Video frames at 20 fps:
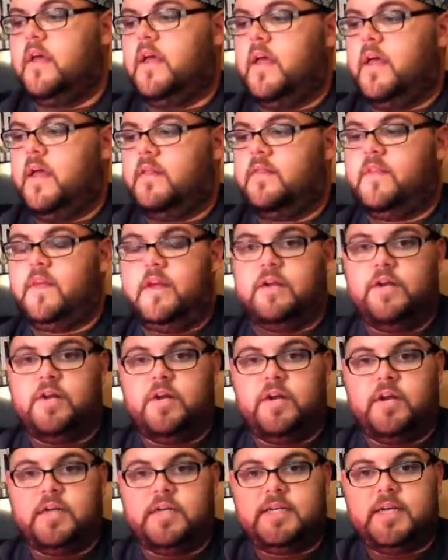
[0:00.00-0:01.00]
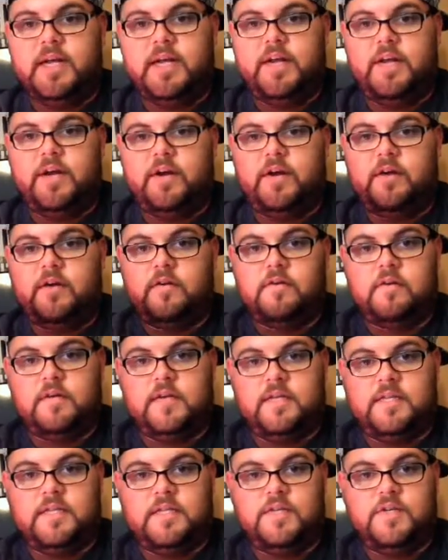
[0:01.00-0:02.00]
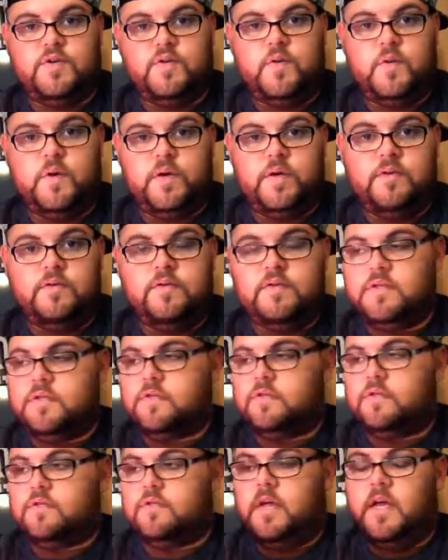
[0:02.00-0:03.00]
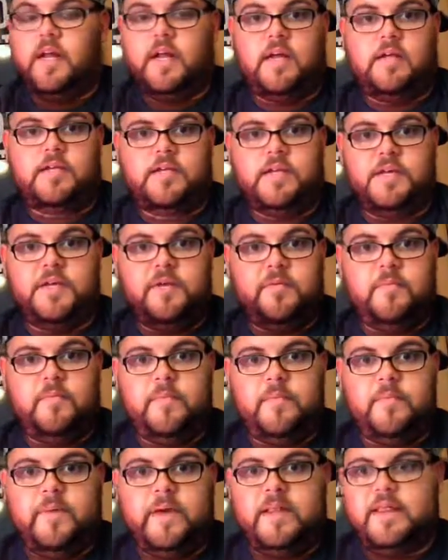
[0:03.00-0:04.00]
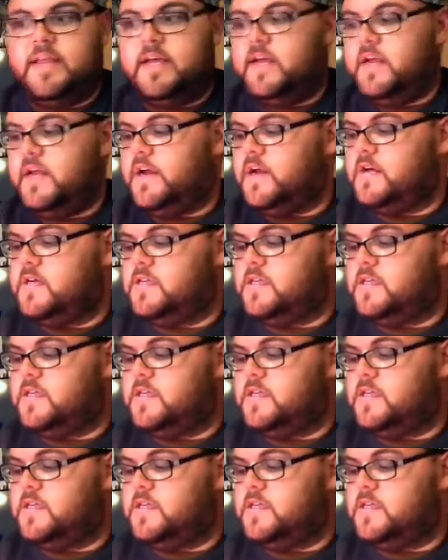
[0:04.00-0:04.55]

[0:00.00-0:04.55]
And then you're going to take your essential oils, and I'll tell you about that here in a